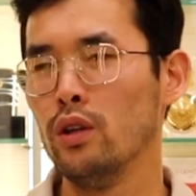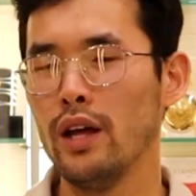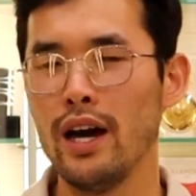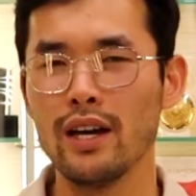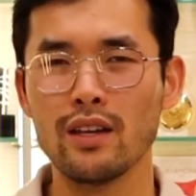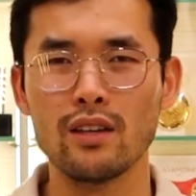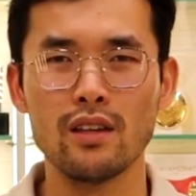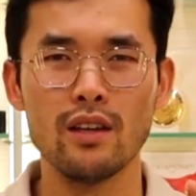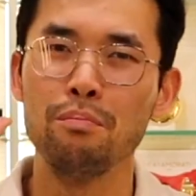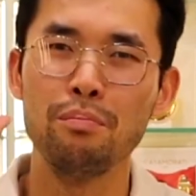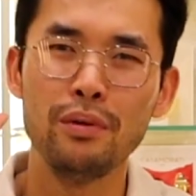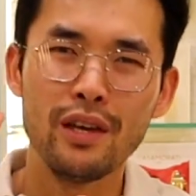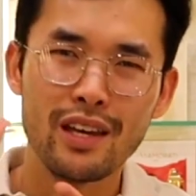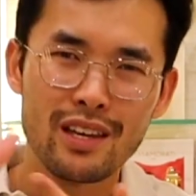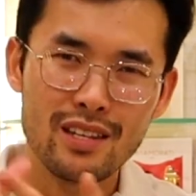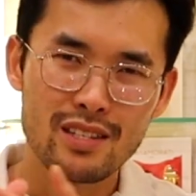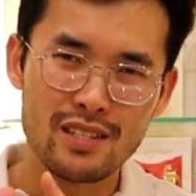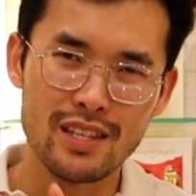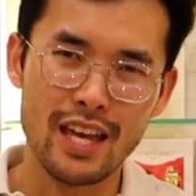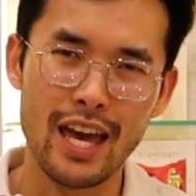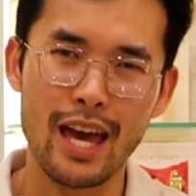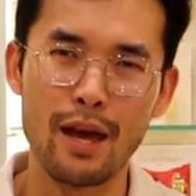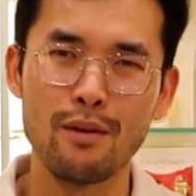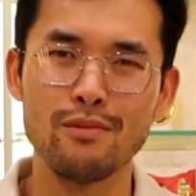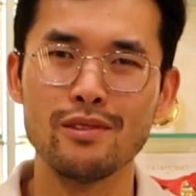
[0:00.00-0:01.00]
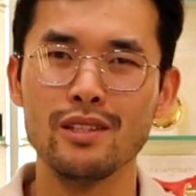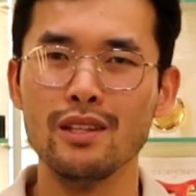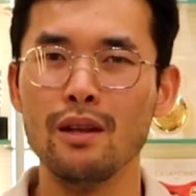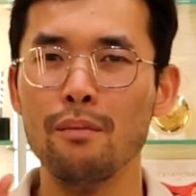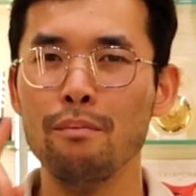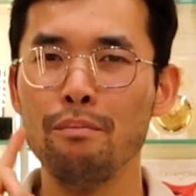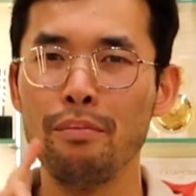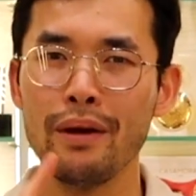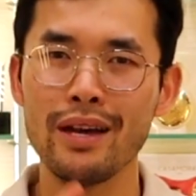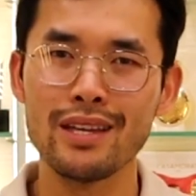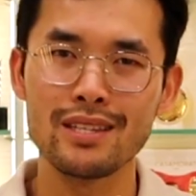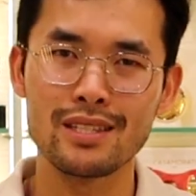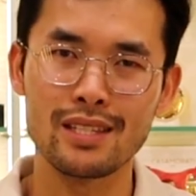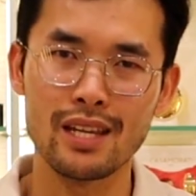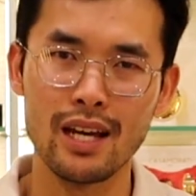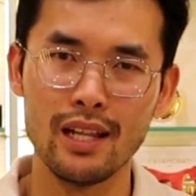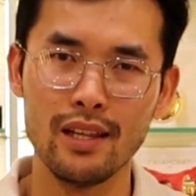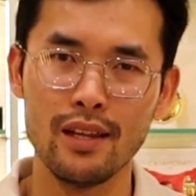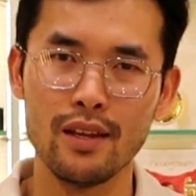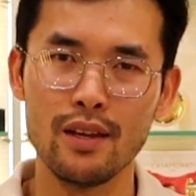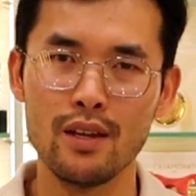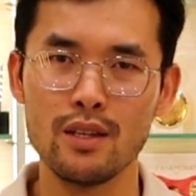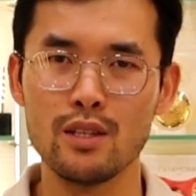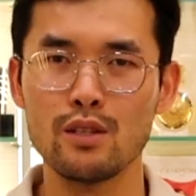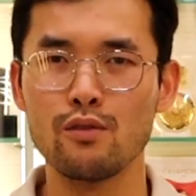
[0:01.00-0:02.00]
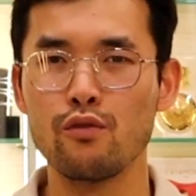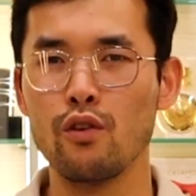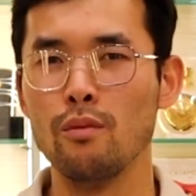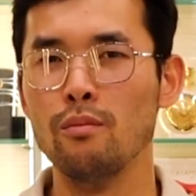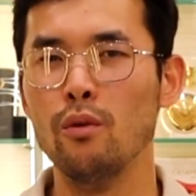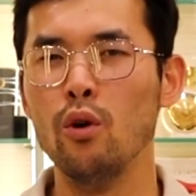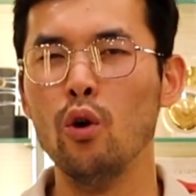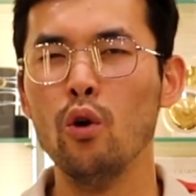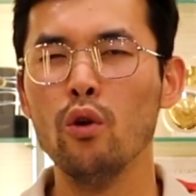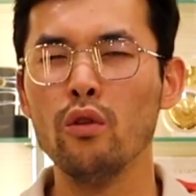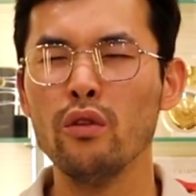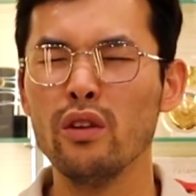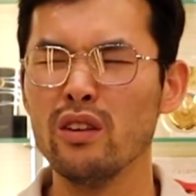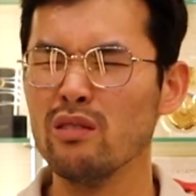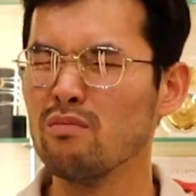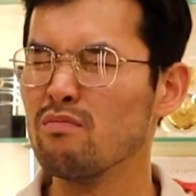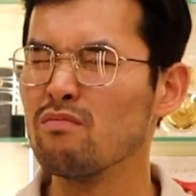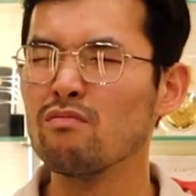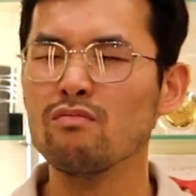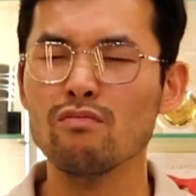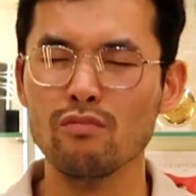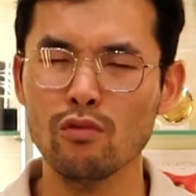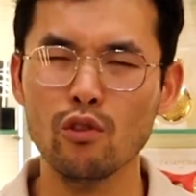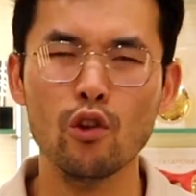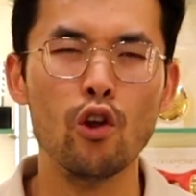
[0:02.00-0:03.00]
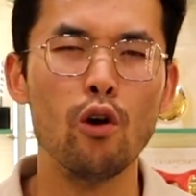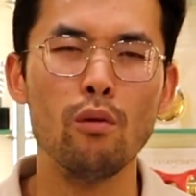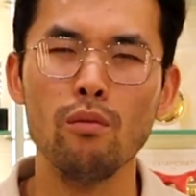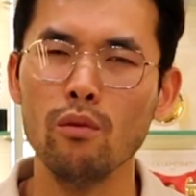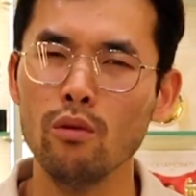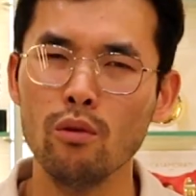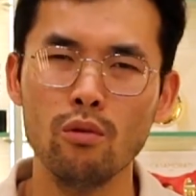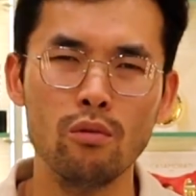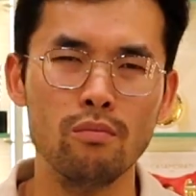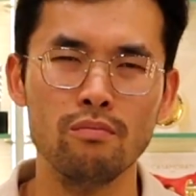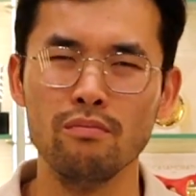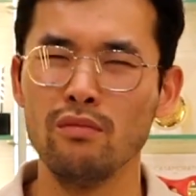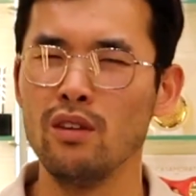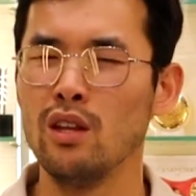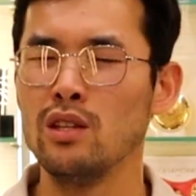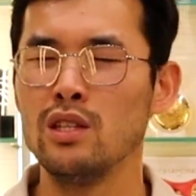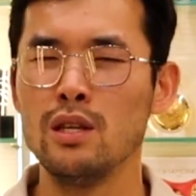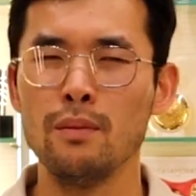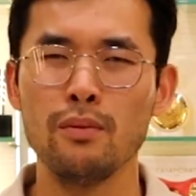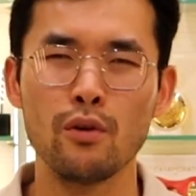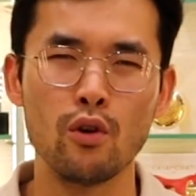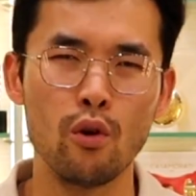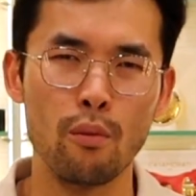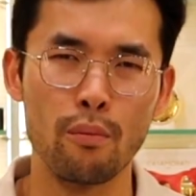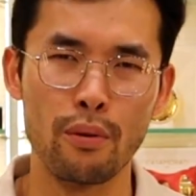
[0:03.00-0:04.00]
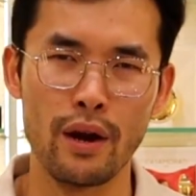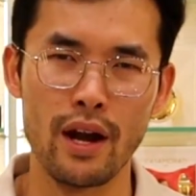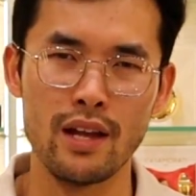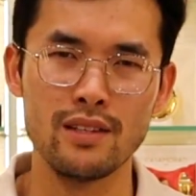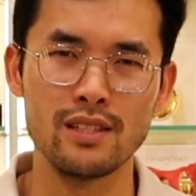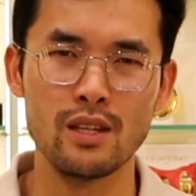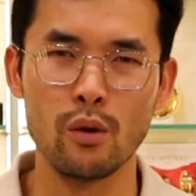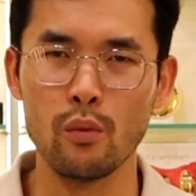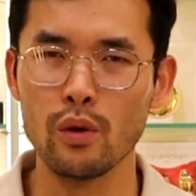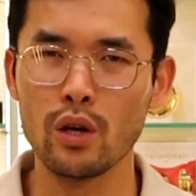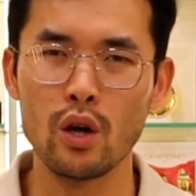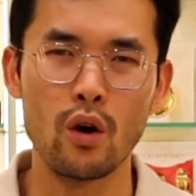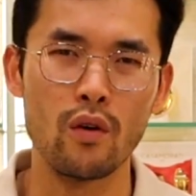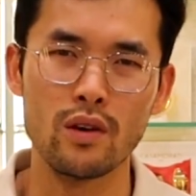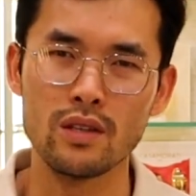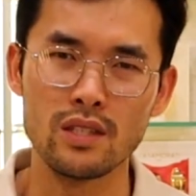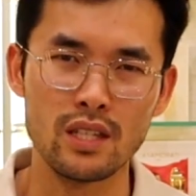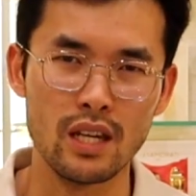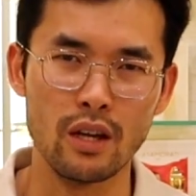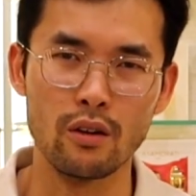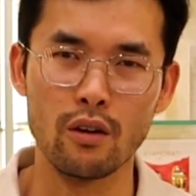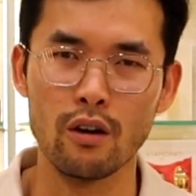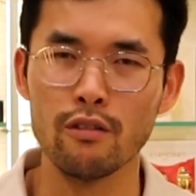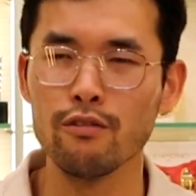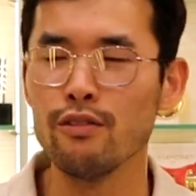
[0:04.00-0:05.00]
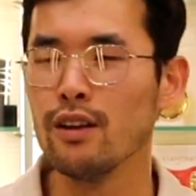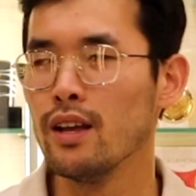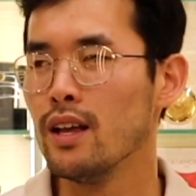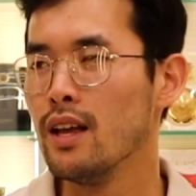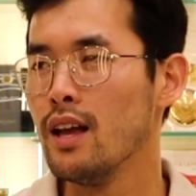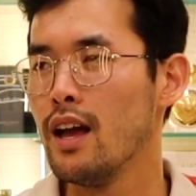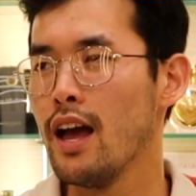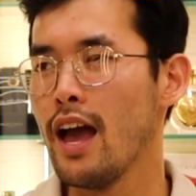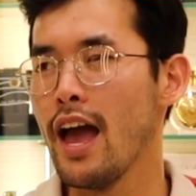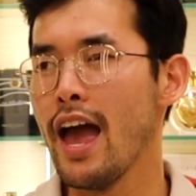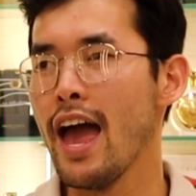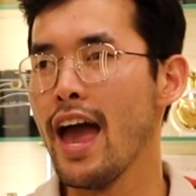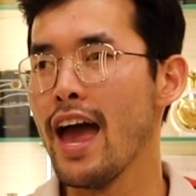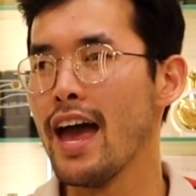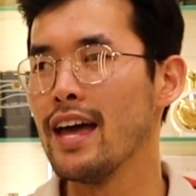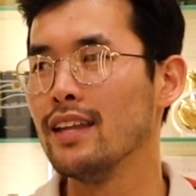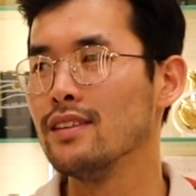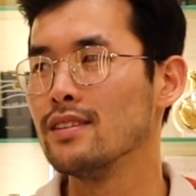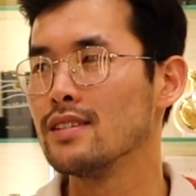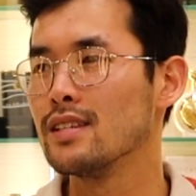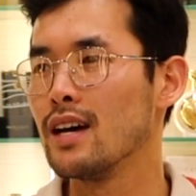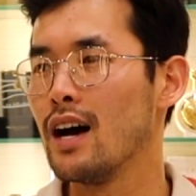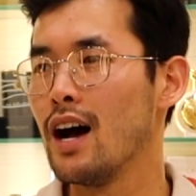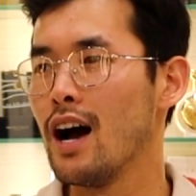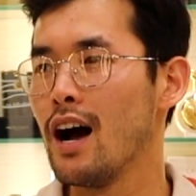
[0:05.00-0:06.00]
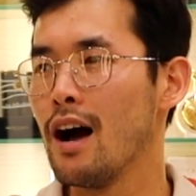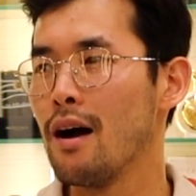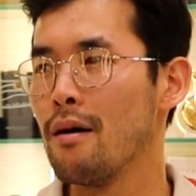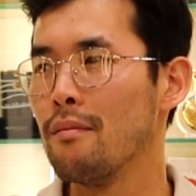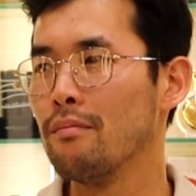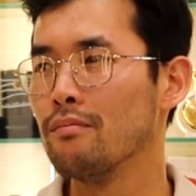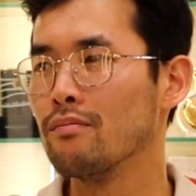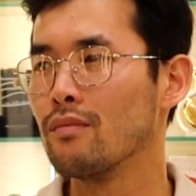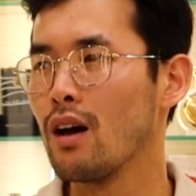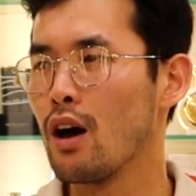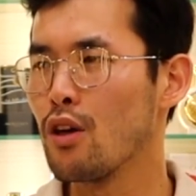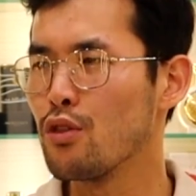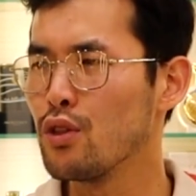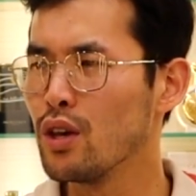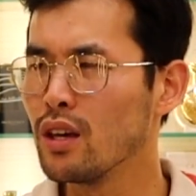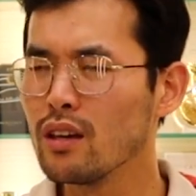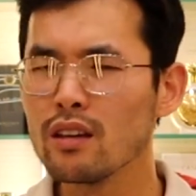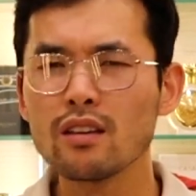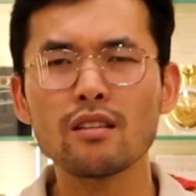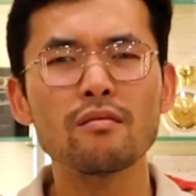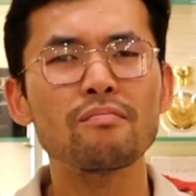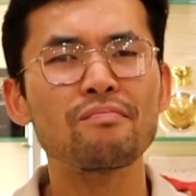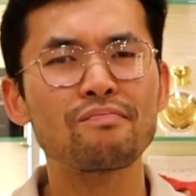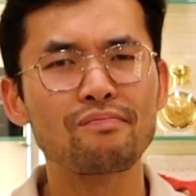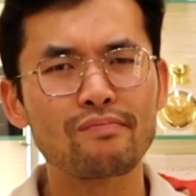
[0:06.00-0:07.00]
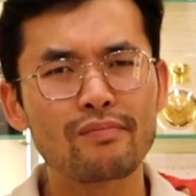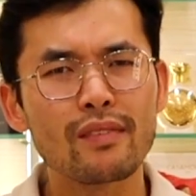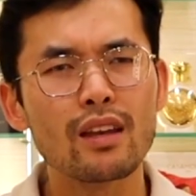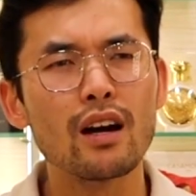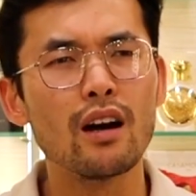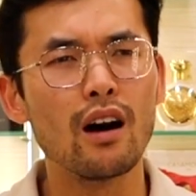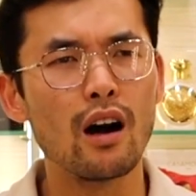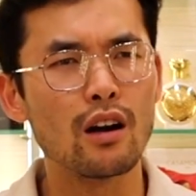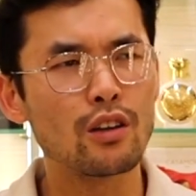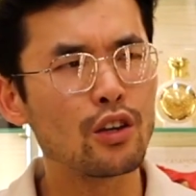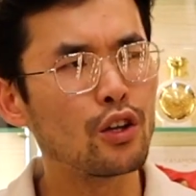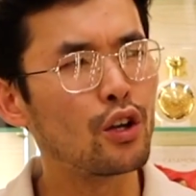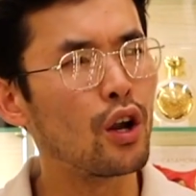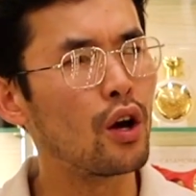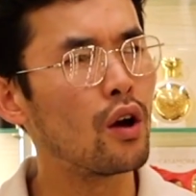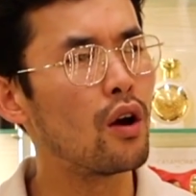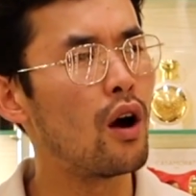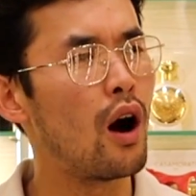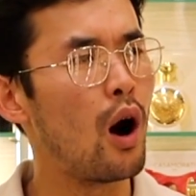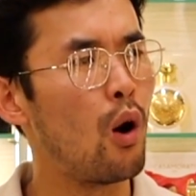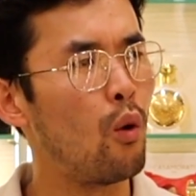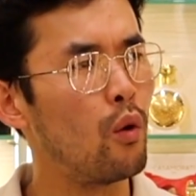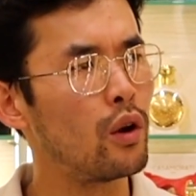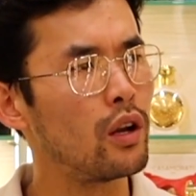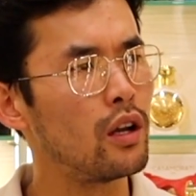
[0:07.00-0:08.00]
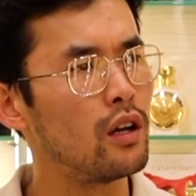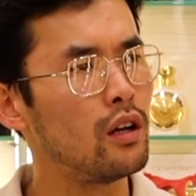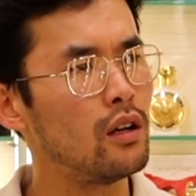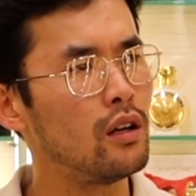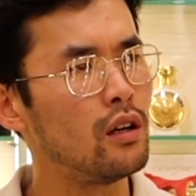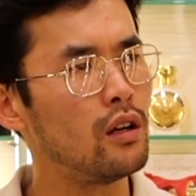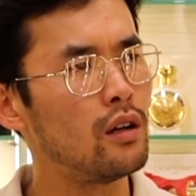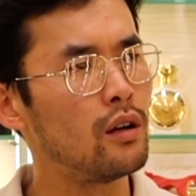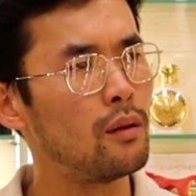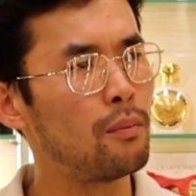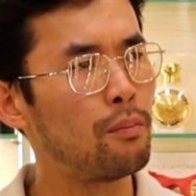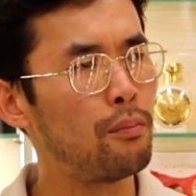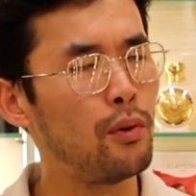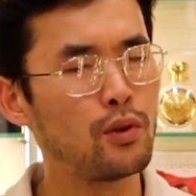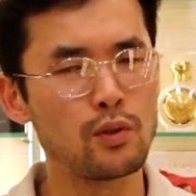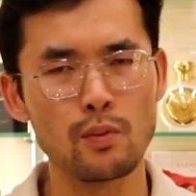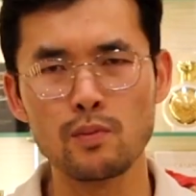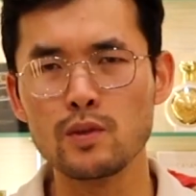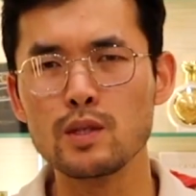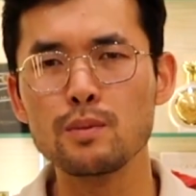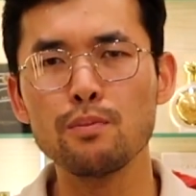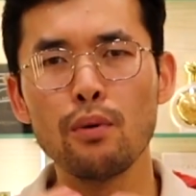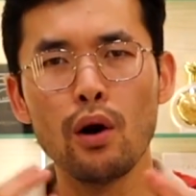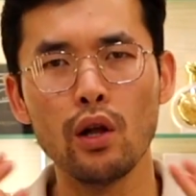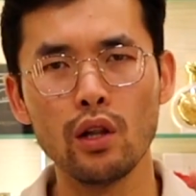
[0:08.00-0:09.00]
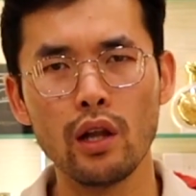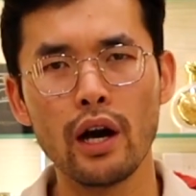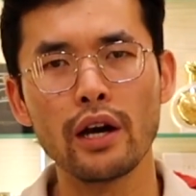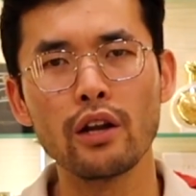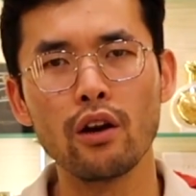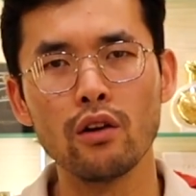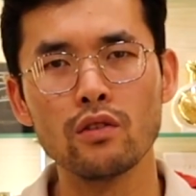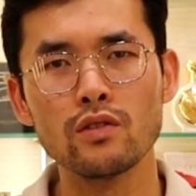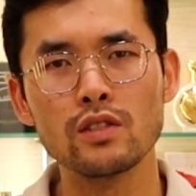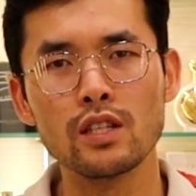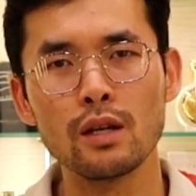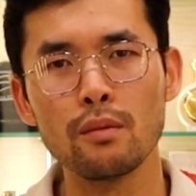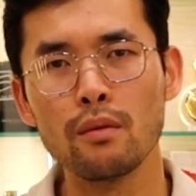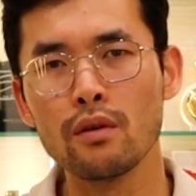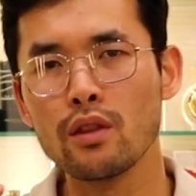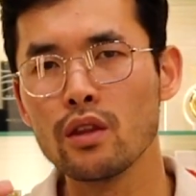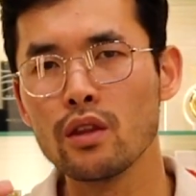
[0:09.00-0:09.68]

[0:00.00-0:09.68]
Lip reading: like biggest names and the best sellers from all the typical brands that we always hear of. And I think, you know, I want to put some spotlight on some of